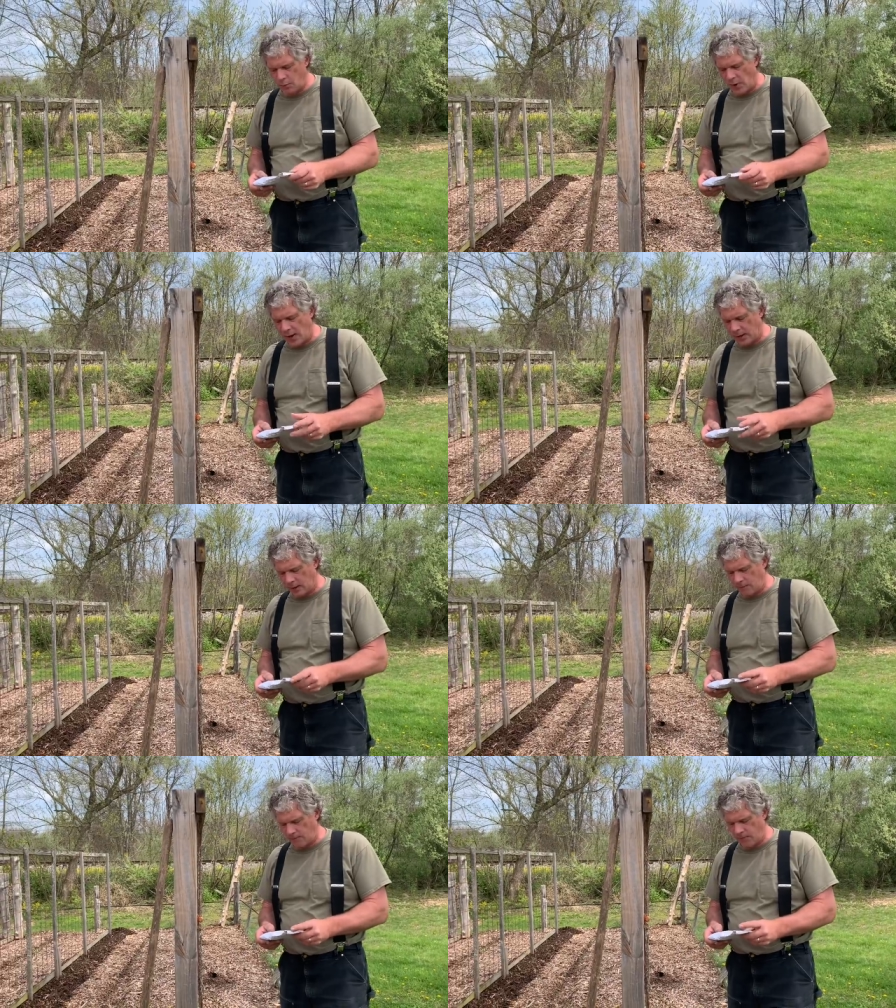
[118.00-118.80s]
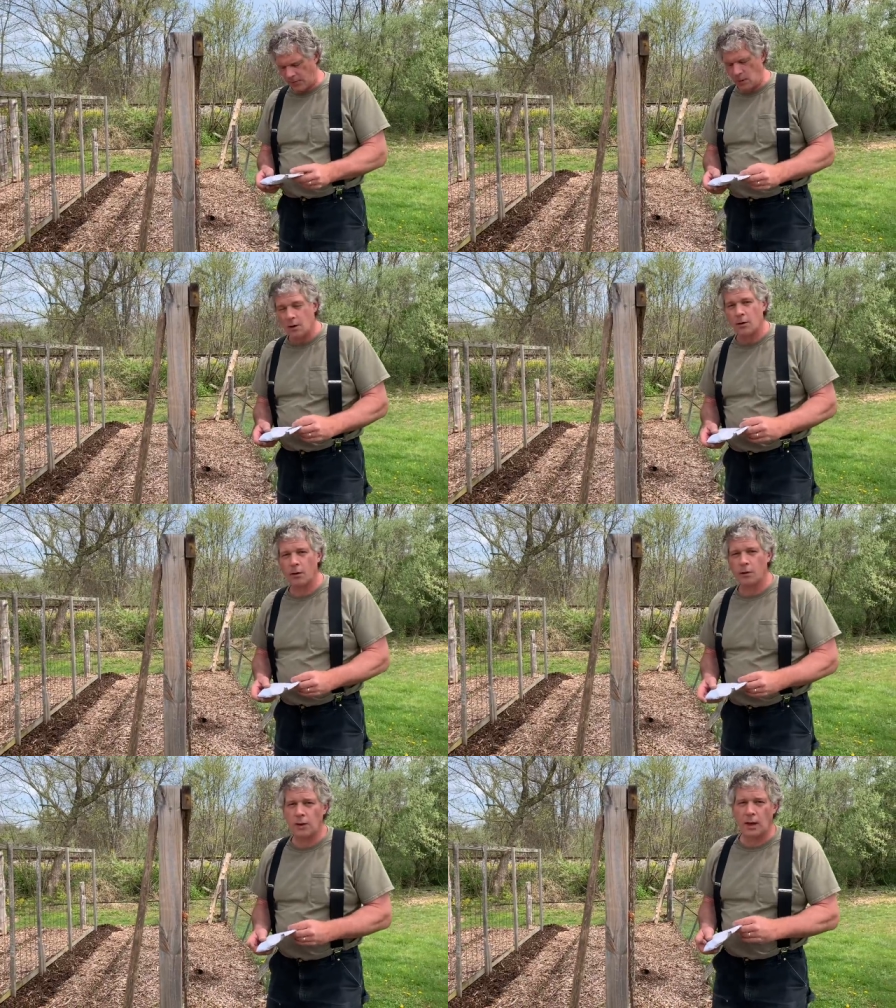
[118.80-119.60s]
packet,
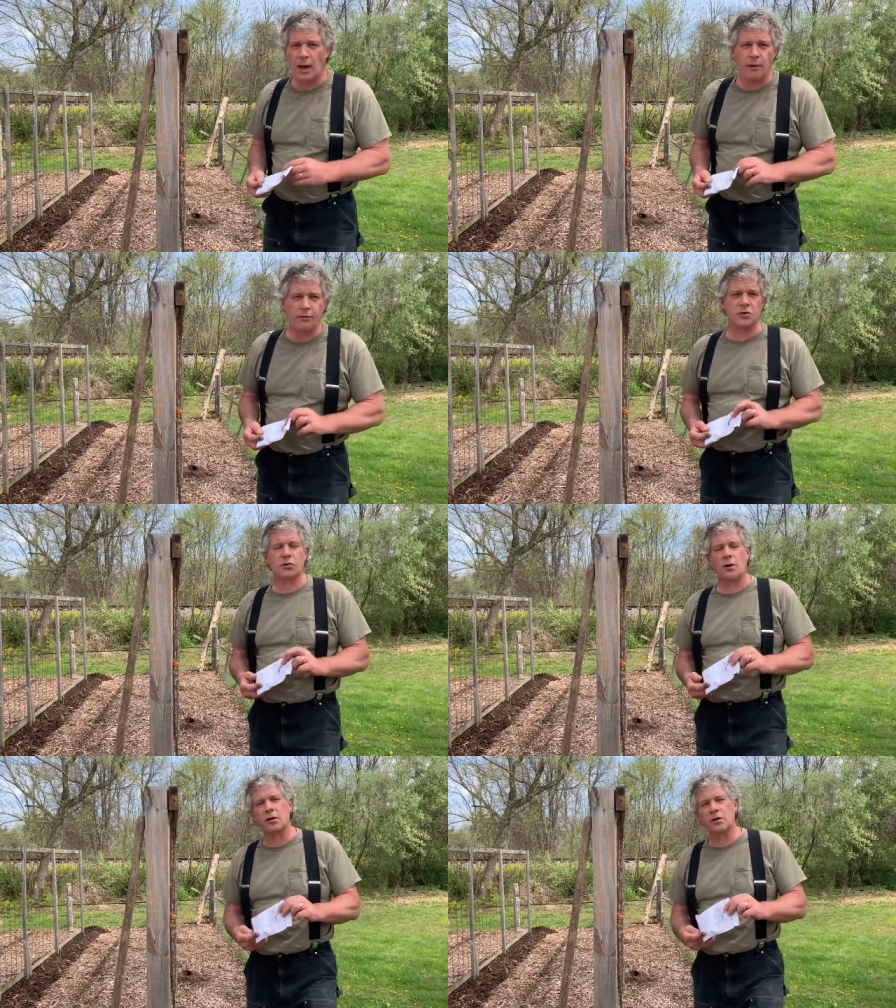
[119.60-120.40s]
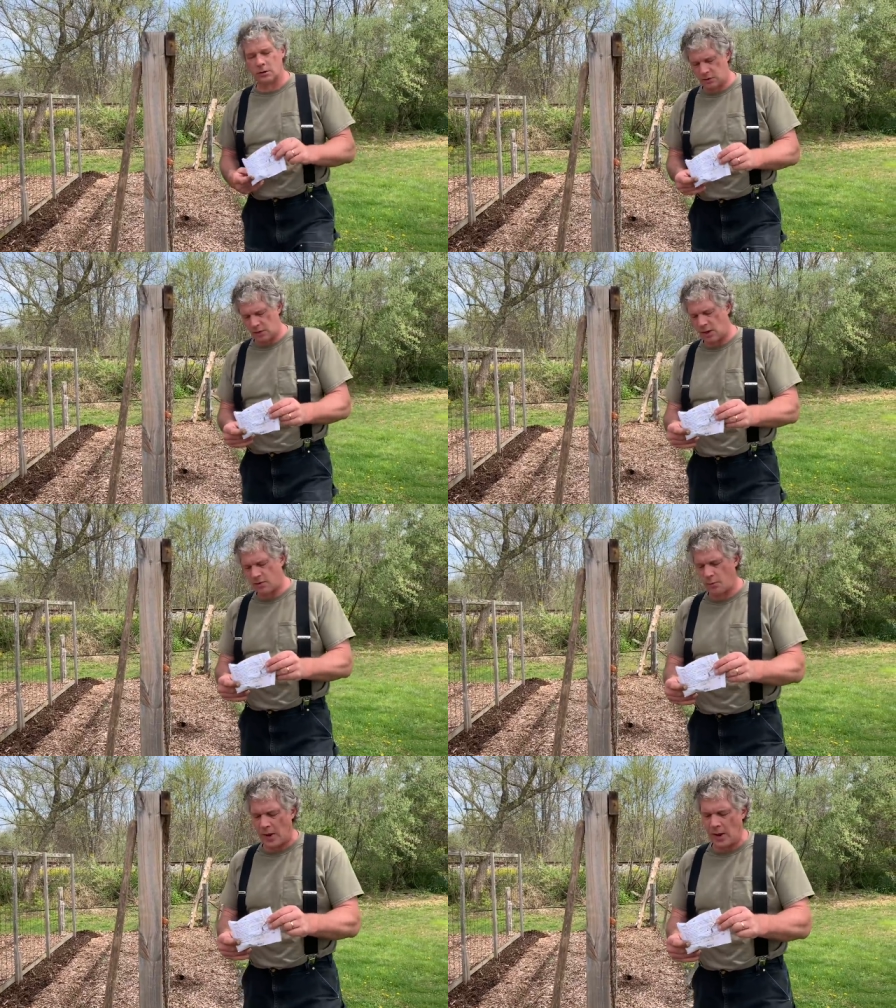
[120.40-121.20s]
they have instructions on
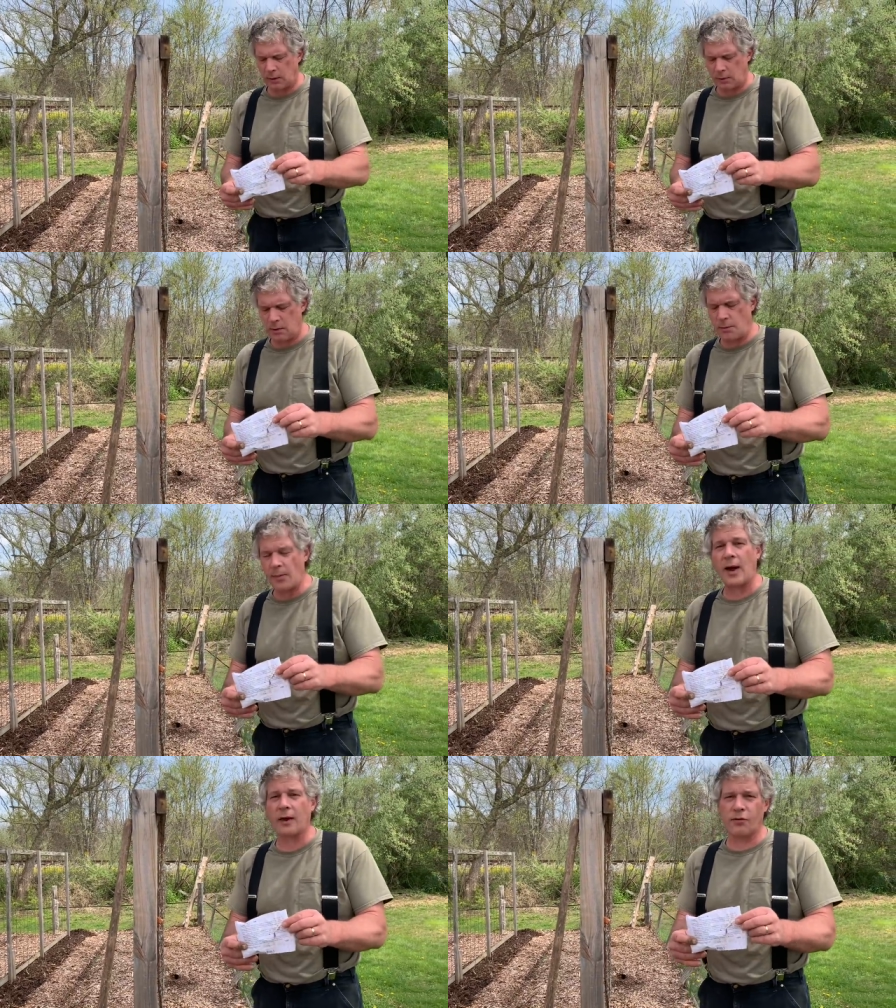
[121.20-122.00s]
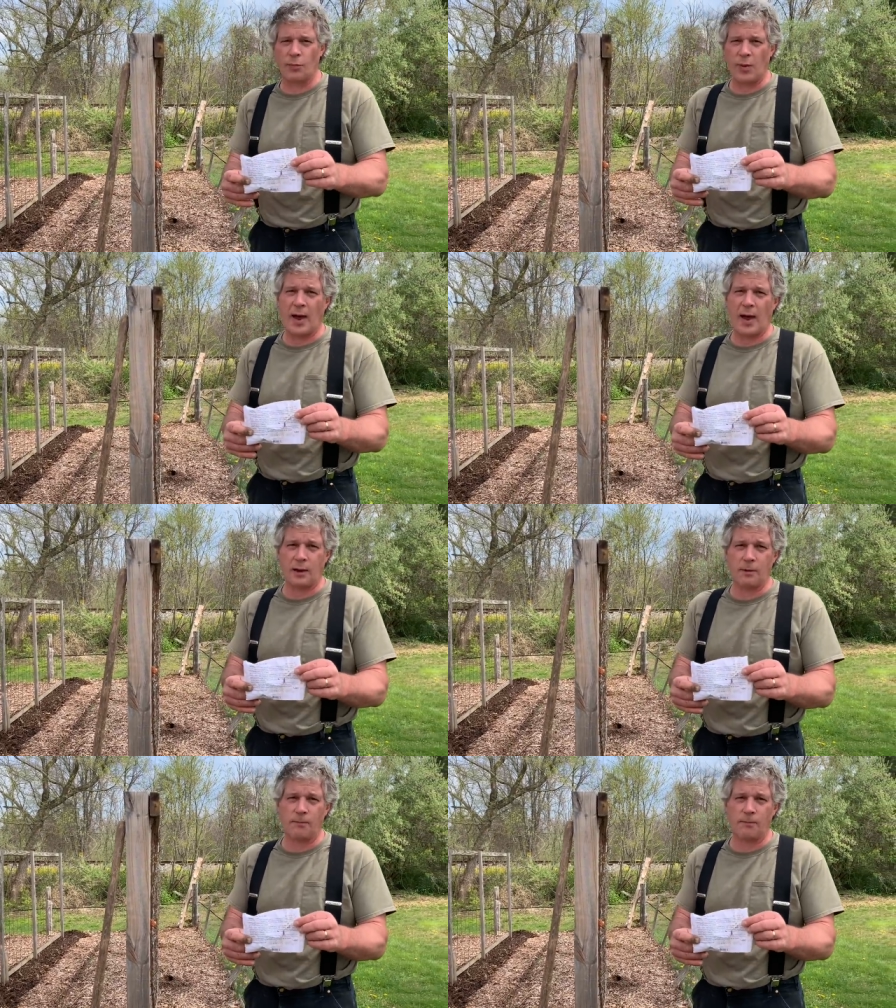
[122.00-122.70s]
the, pack, the back of the pack.